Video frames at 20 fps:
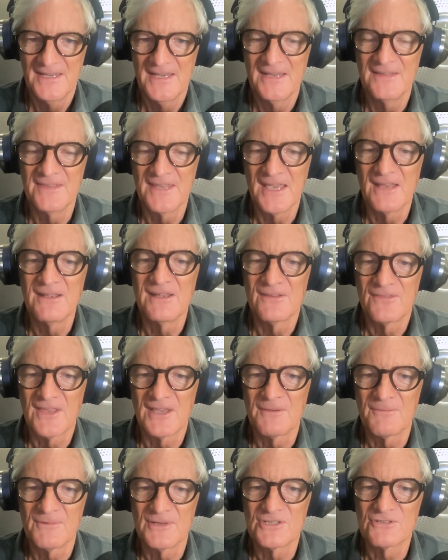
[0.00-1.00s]
And the
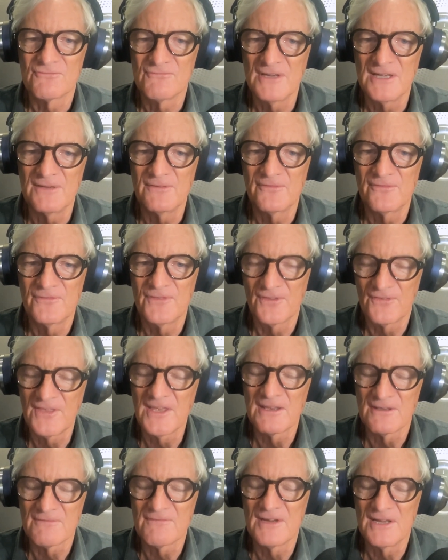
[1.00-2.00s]
thing
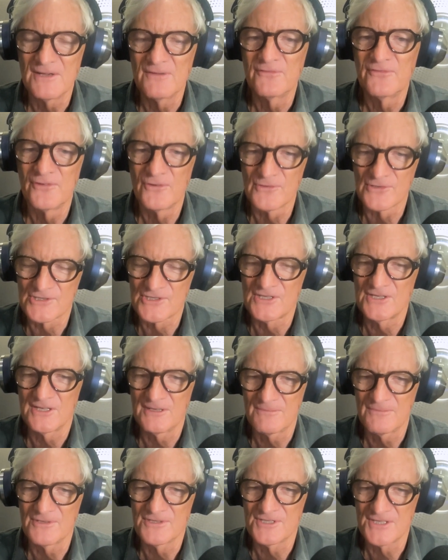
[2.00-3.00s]
that really forced
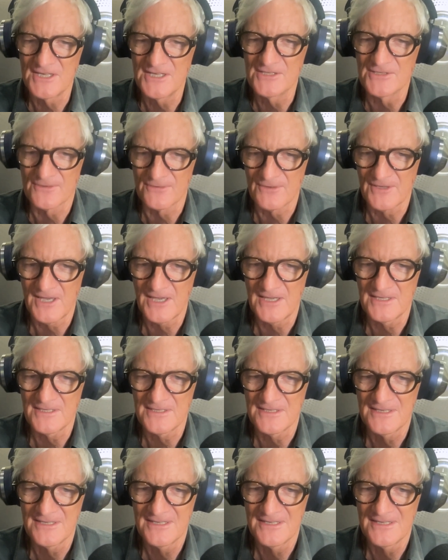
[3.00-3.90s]
it was Dieselgate.